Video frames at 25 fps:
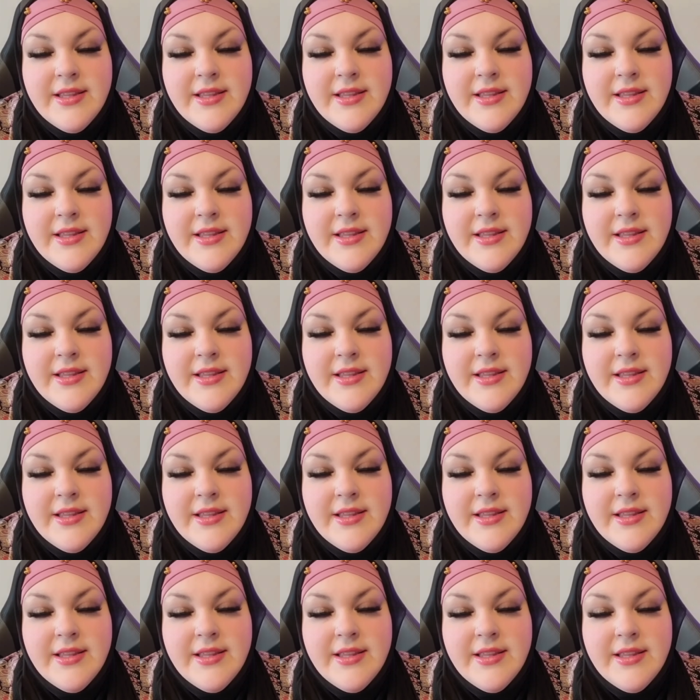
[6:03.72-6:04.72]

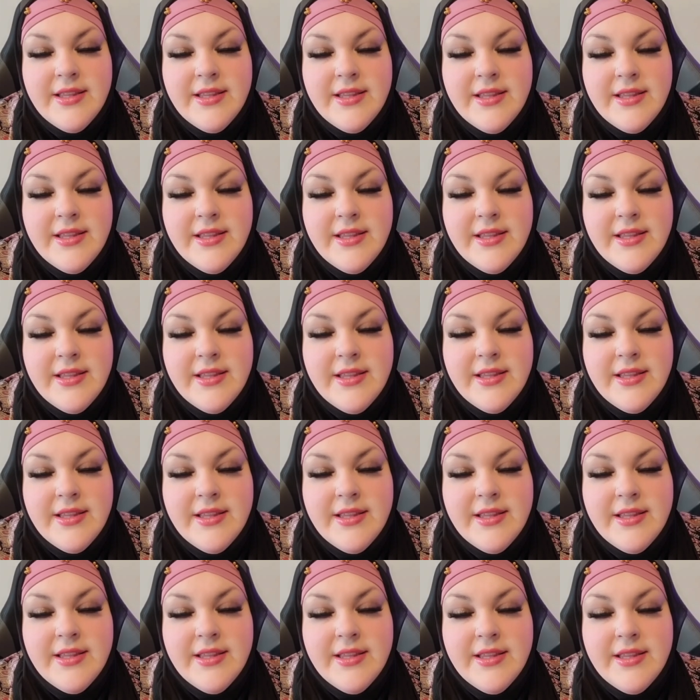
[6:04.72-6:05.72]

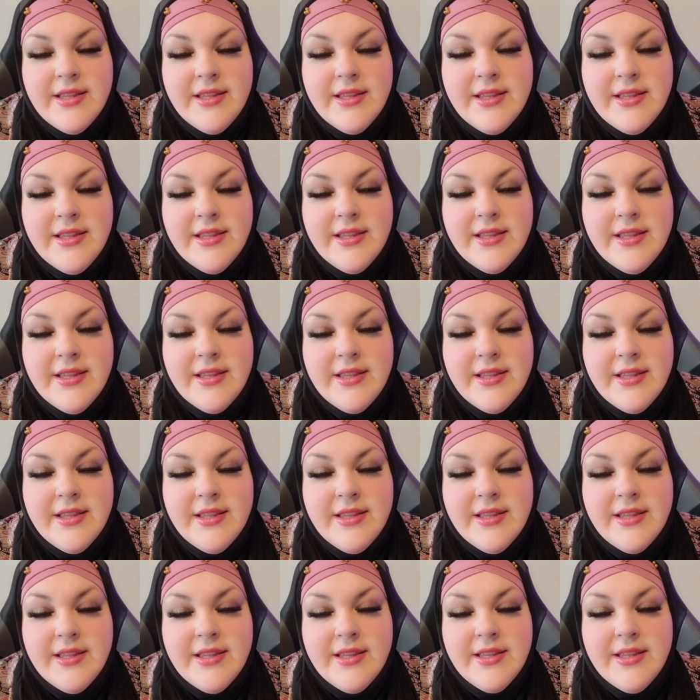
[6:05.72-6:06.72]

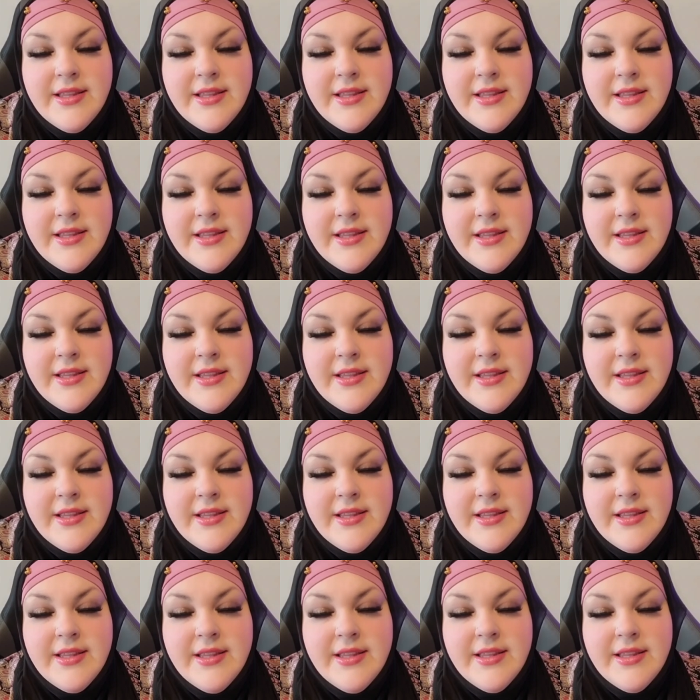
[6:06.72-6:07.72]

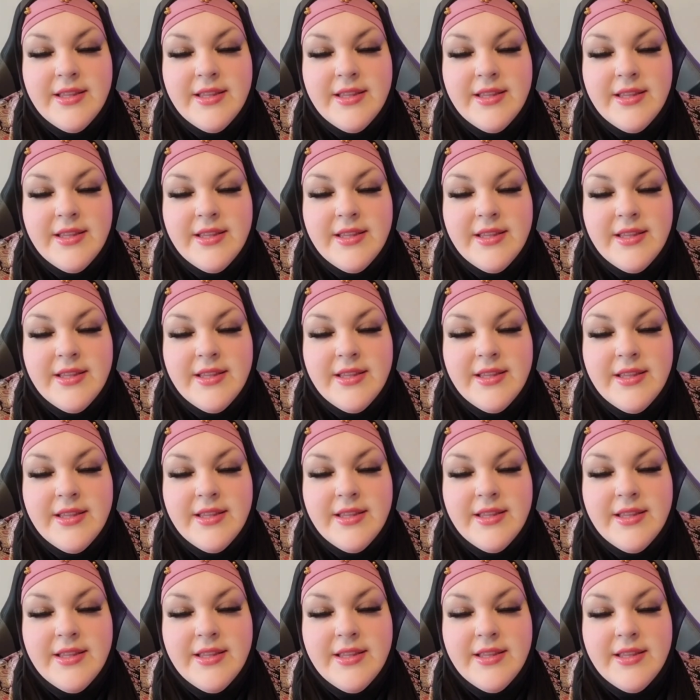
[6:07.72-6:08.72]

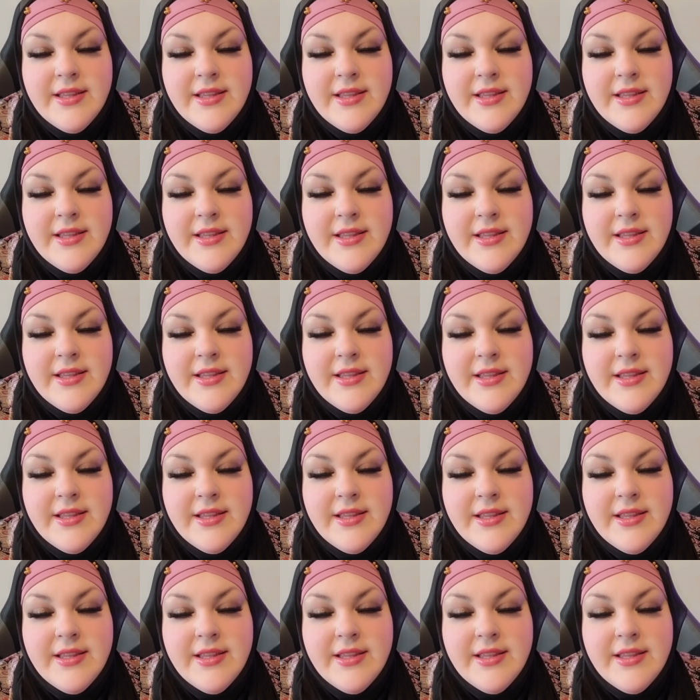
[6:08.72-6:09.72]

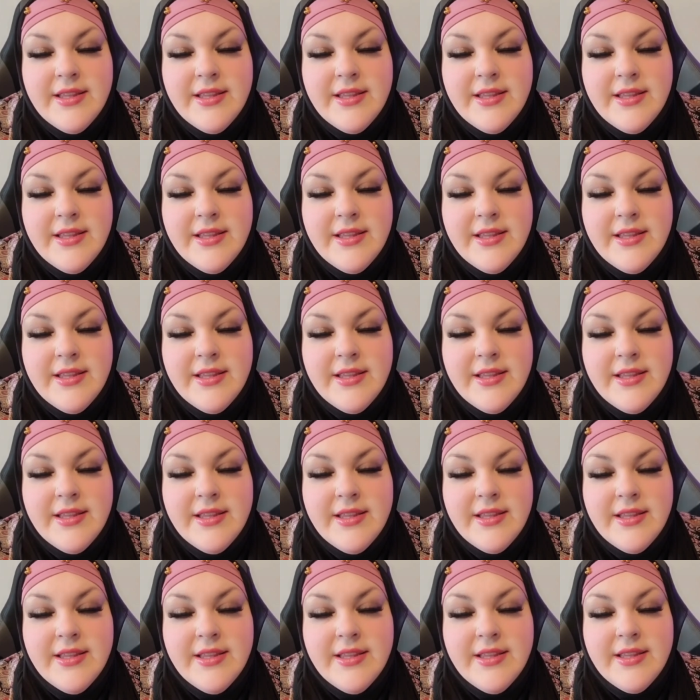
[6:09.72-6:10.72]

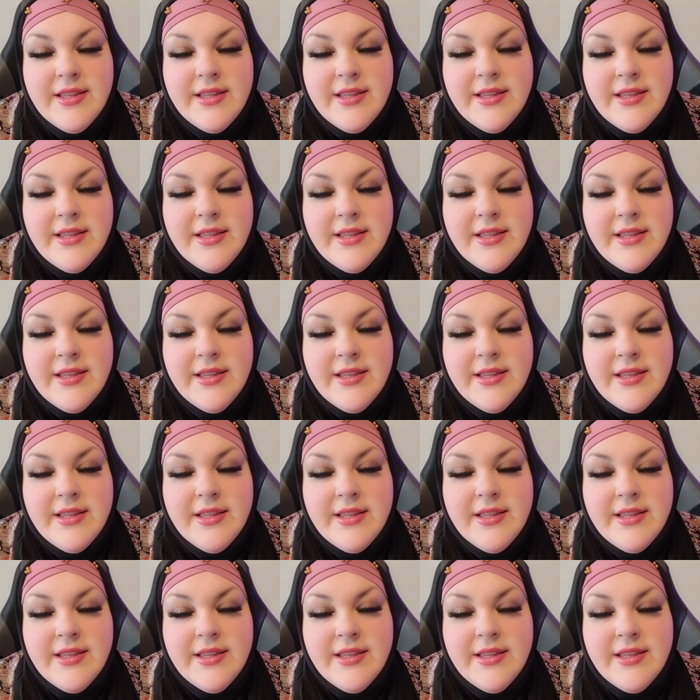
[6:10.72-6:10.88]
This person isn't speaking.